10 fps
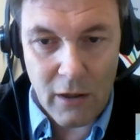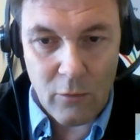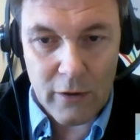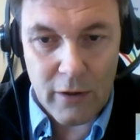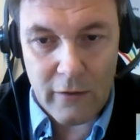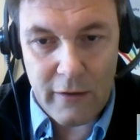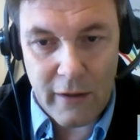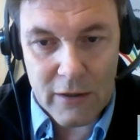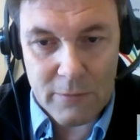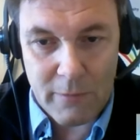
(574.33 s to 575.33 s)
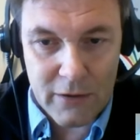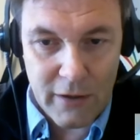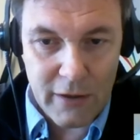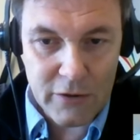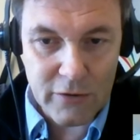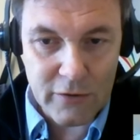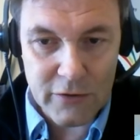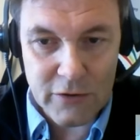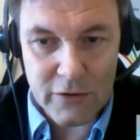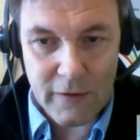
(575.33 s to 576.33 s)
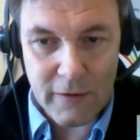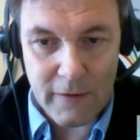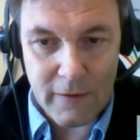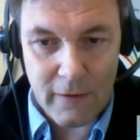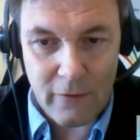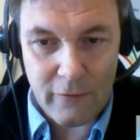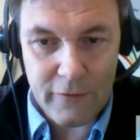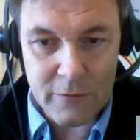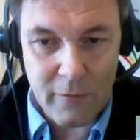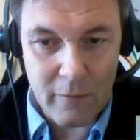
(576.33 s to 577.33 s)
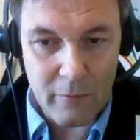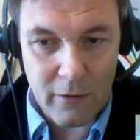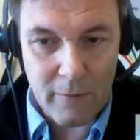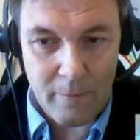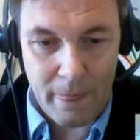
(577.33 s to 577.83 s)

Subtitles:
what are the expectations of each member,